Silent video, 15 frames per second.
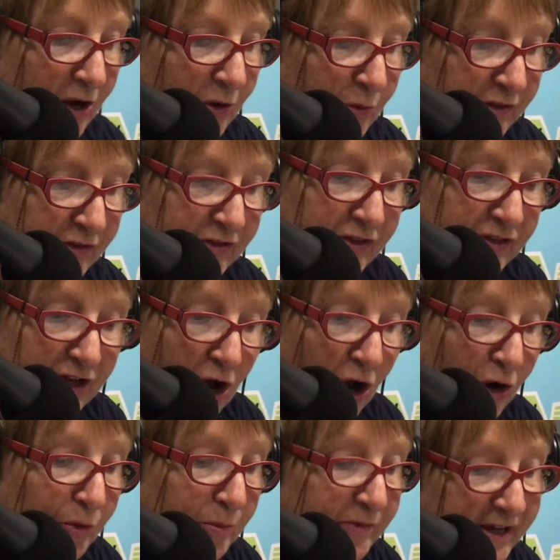with the
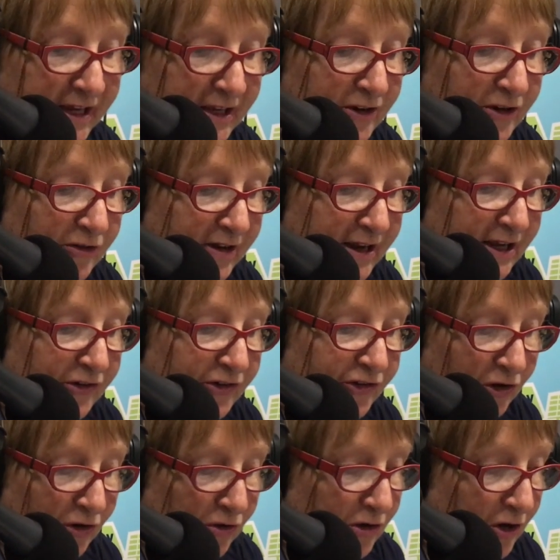homes in and around
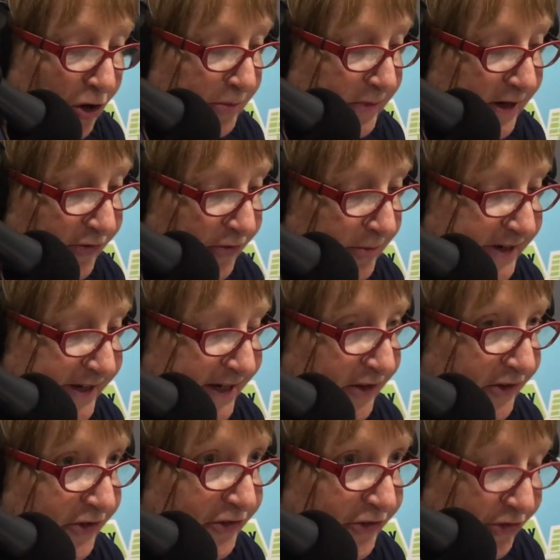Geelong opening from 10
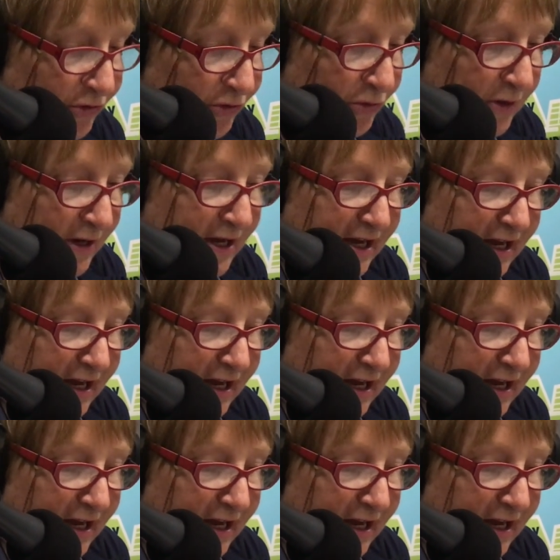to 2